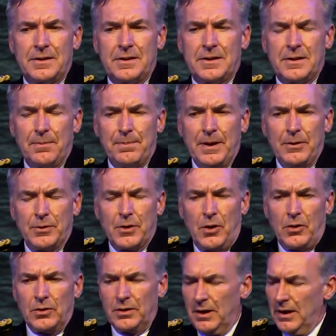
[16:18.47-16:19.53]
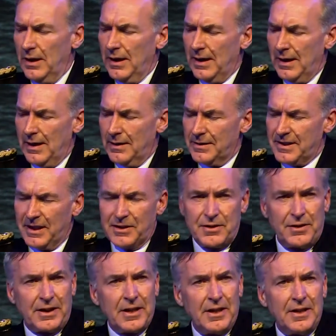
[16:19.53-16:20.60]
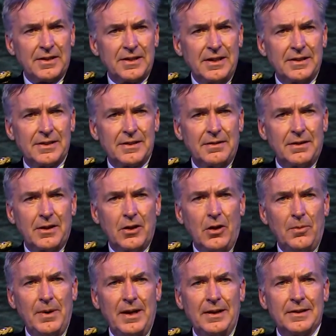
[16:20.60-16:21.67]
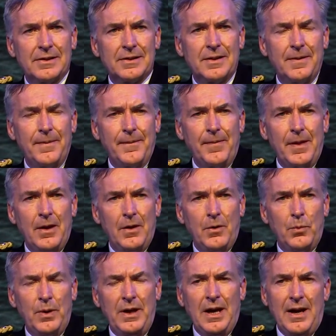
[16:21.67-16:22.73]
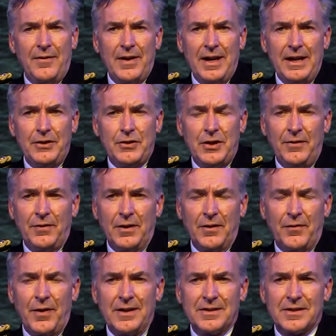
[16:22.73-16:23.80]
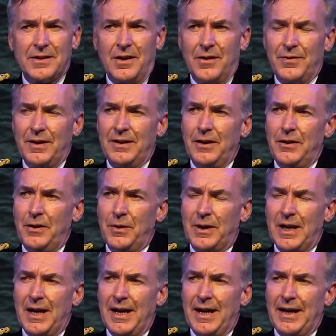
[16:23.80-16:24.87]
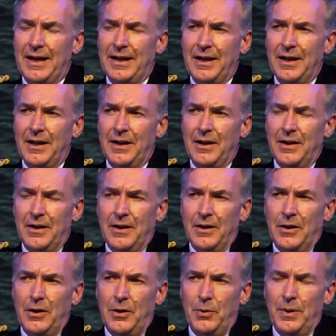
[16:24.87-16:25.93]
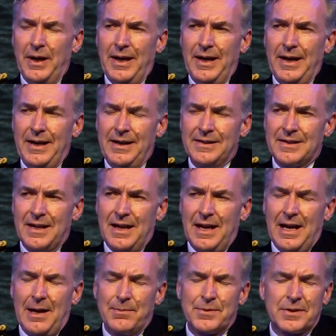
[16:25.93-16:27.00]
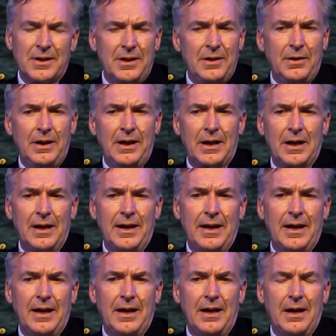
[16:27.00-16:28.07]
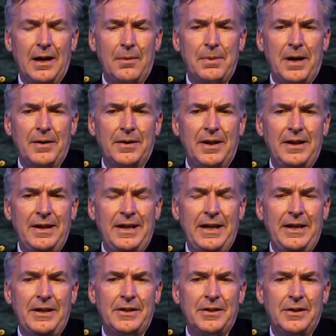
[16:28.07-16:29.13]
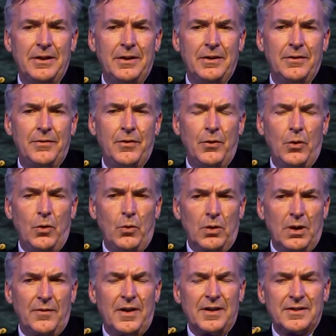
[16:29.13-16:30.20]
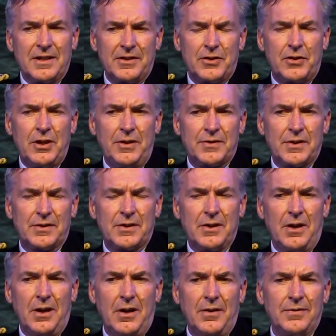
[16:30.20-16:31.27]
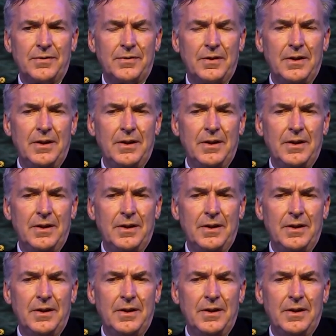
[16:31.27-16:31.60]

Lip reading: to build on Secretary Geertz's comments, we have a Chief of Defence Staff in the UK who is absolutely clear about the need for all of us as Chiefs of Staff